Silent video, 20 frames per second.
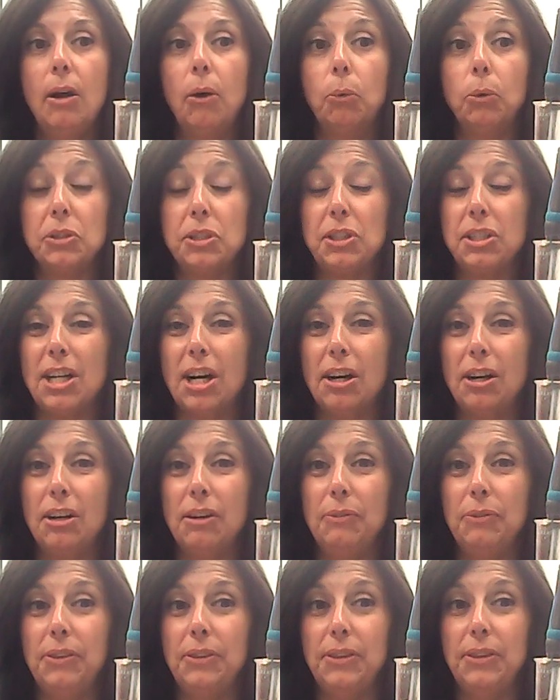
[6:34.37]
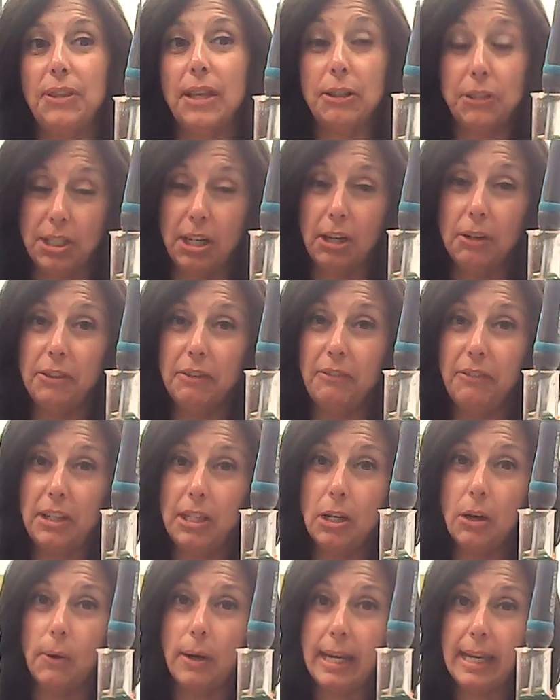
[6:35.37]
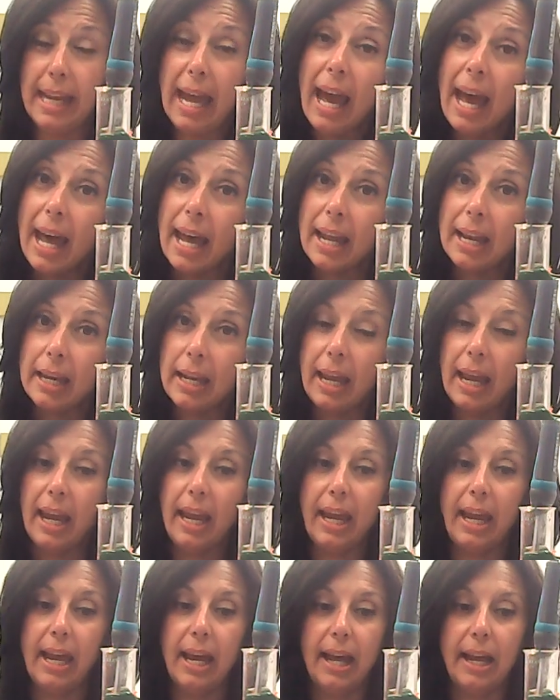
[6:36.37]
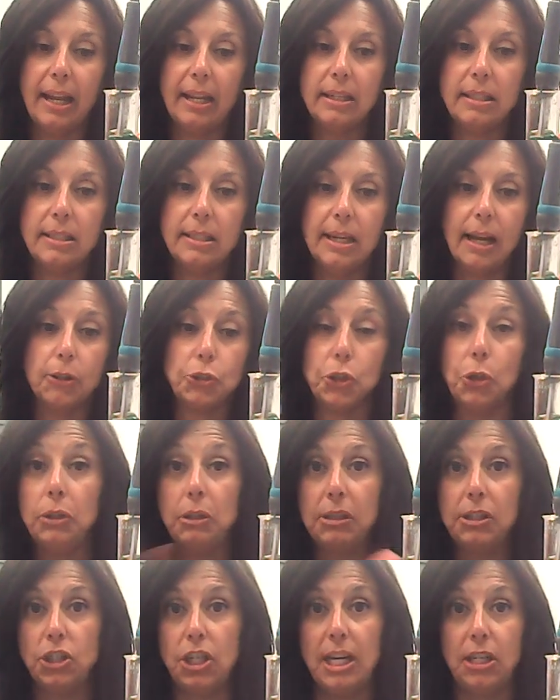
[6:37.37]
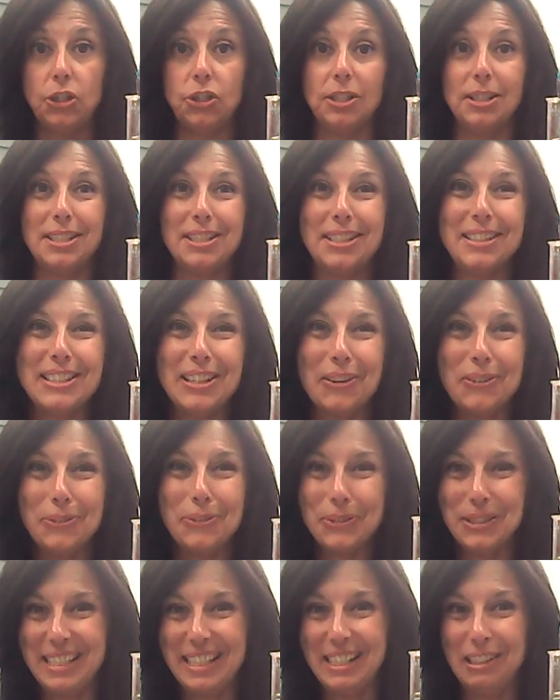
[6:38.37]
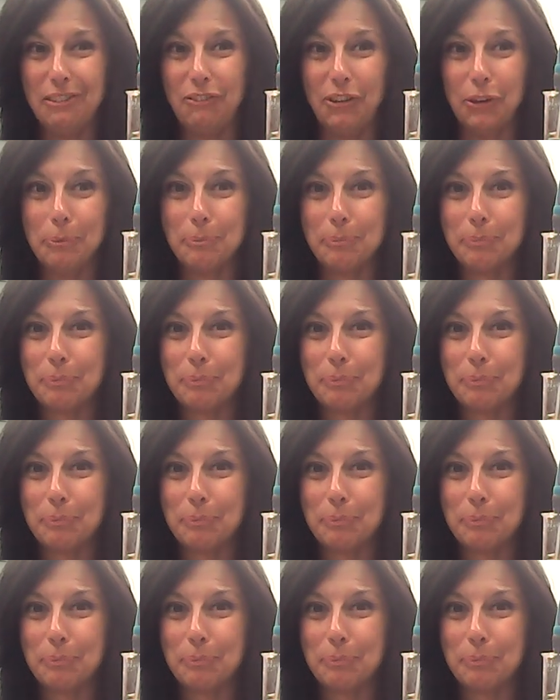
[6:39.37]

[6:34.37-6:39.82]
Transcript: I'll start the video again and I'll show you the changes. So we'll see you in a few.